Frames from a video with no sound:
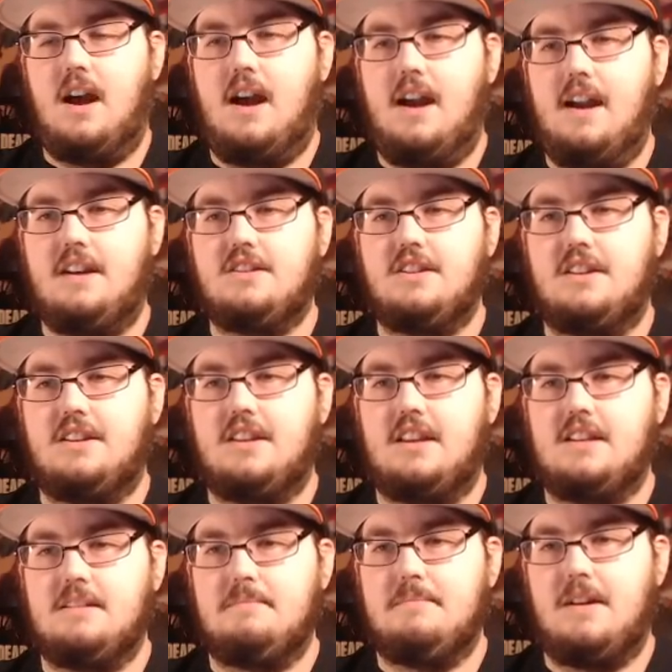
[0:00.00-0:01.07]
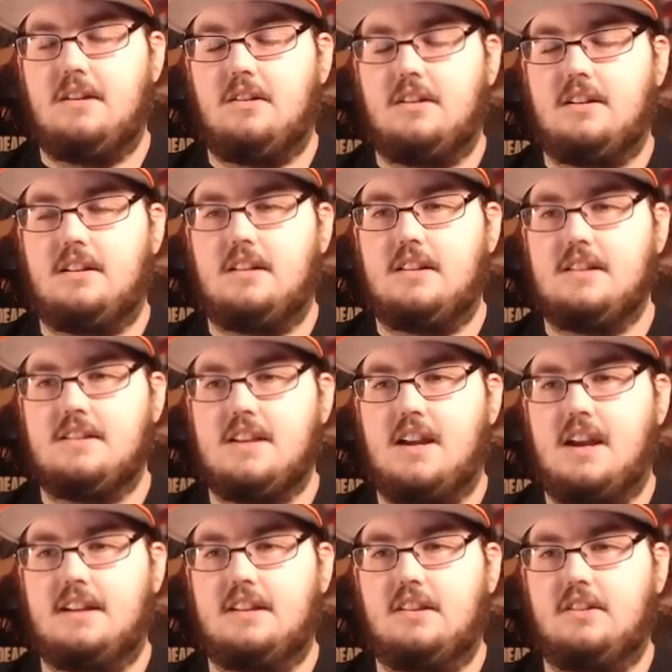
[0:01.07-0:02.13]
I actually think he's a better
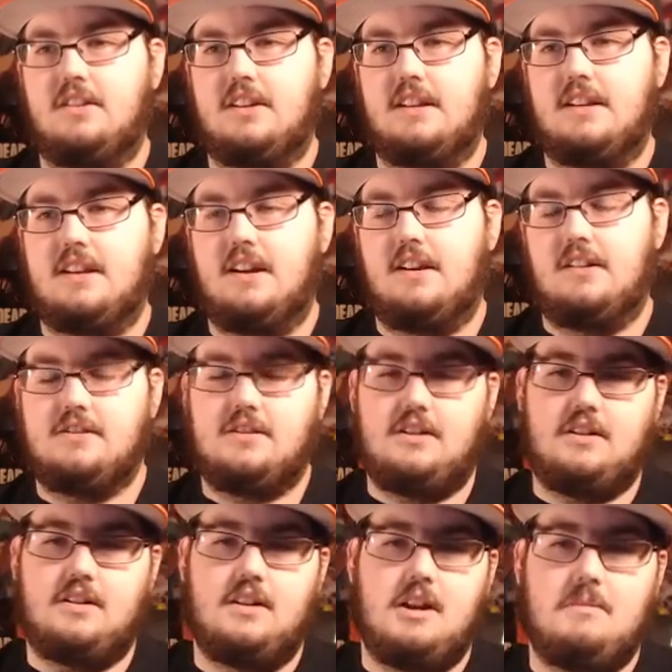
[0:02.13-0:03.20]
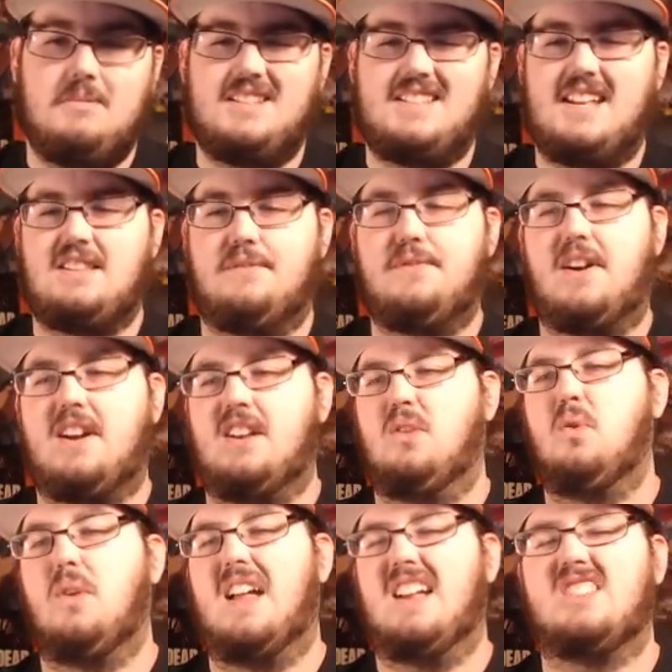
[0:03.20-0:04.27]
designed looking character. Plus, he has a fucking
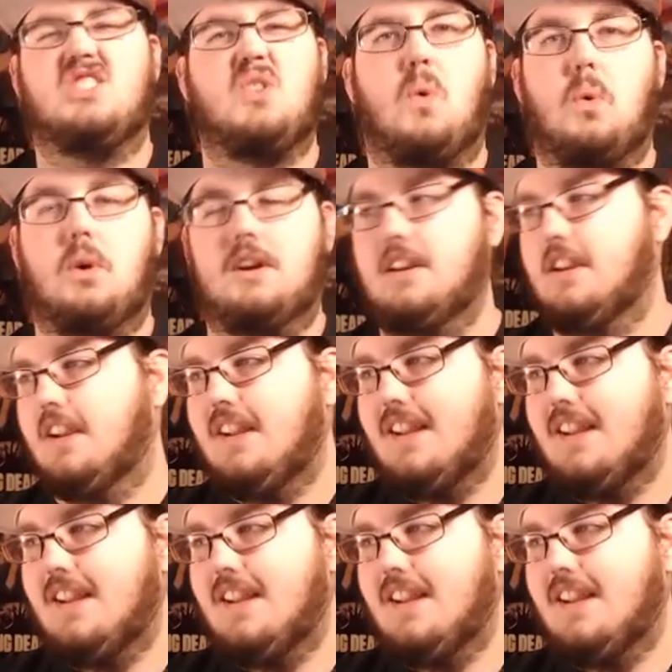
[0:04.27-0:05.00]
cool ass sword.